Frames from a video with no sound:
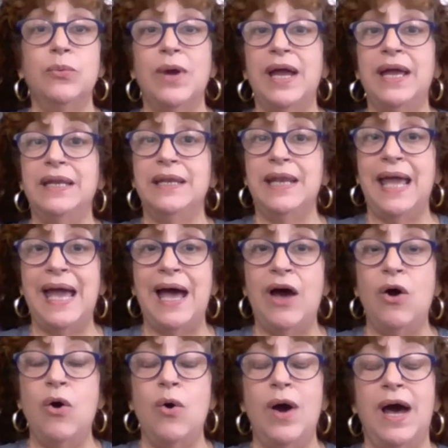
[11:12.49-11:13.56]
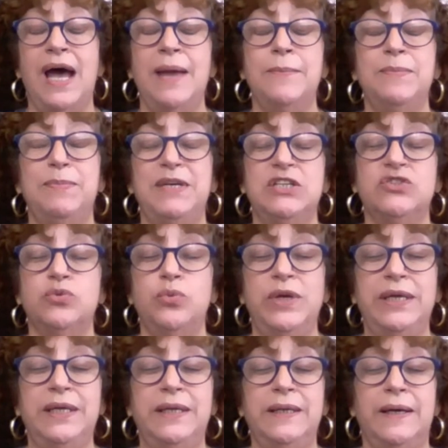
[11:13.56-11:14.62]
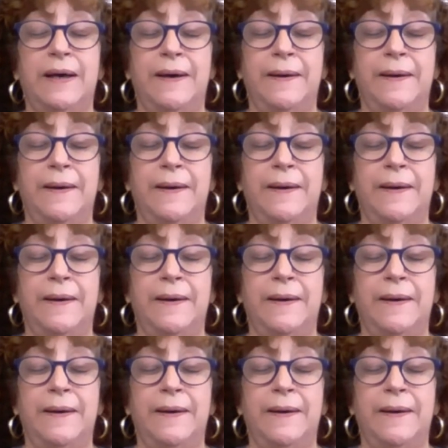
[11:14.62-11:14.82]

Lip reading: right now, I'm between